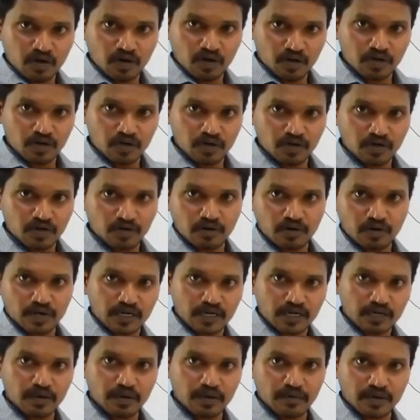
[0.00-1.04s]
you are
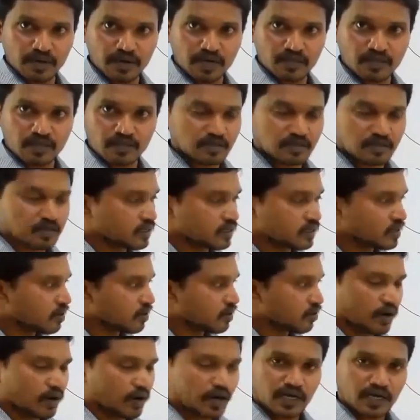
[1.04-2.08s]
remembering
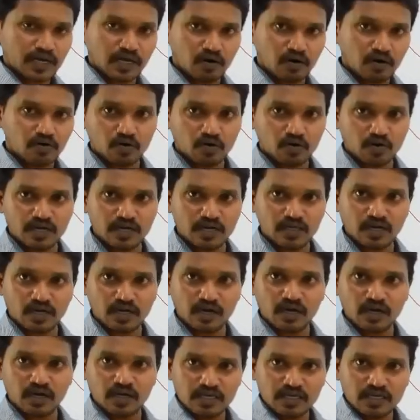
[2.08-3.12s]
what I have told in
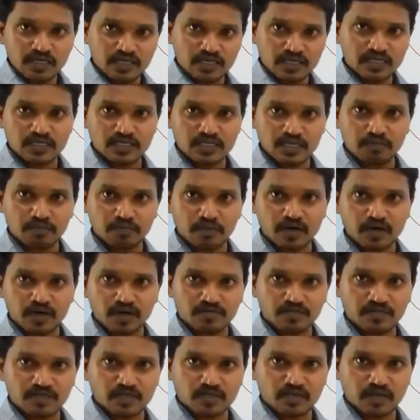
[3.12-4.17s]
the initial part of
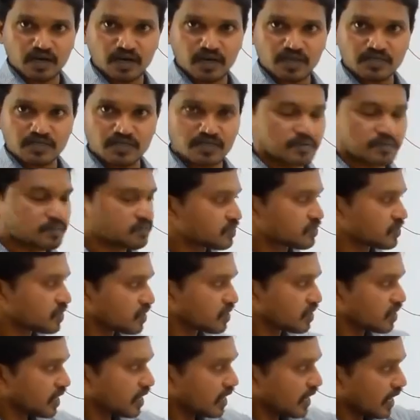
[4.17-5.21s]
this class.
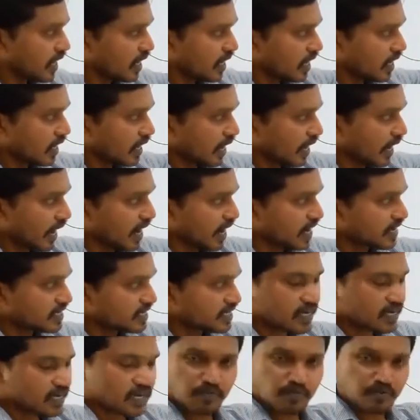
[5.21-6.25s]

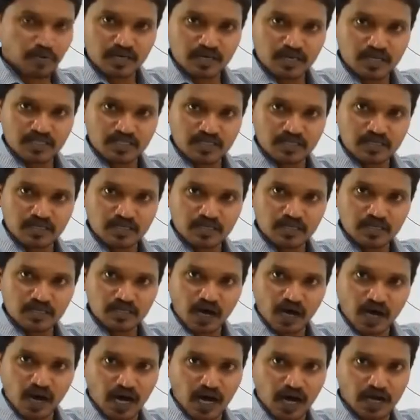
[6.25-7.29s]
Anterior part is
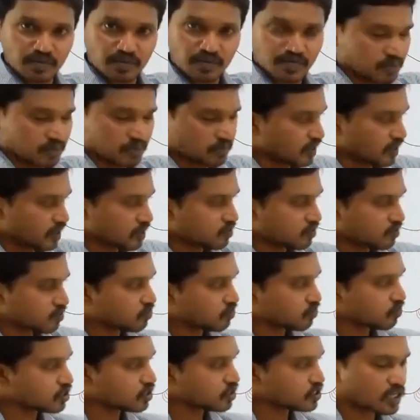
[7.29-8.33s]
orbital part,
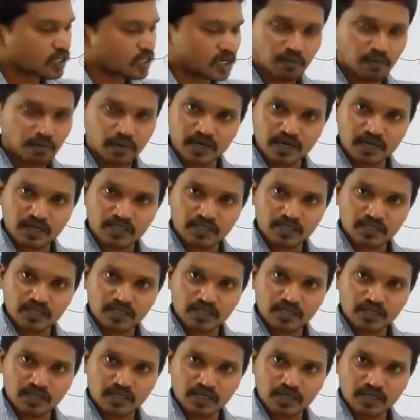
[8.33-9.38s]
posterior part is
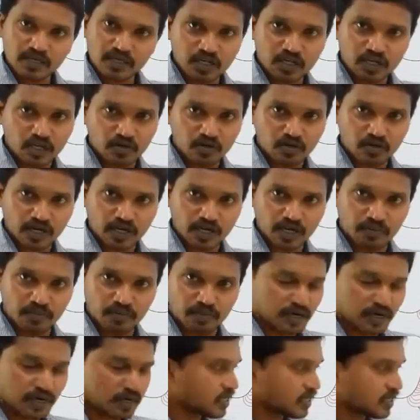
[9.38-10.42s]
tentorial part.
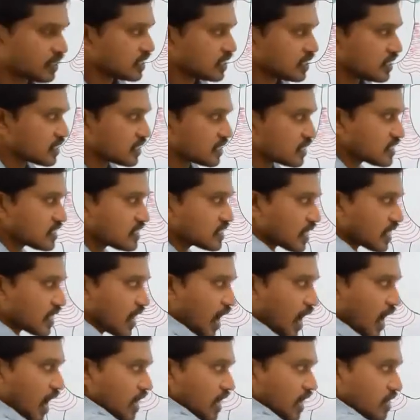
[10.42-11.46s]
This
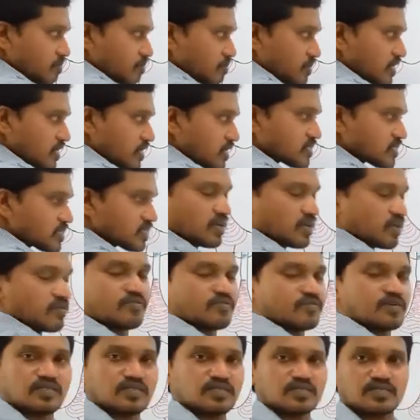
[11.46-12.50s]
orbital
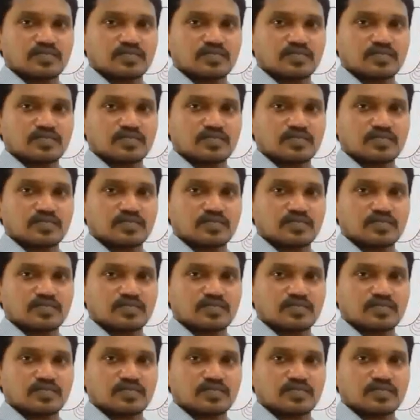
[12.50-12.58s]
surface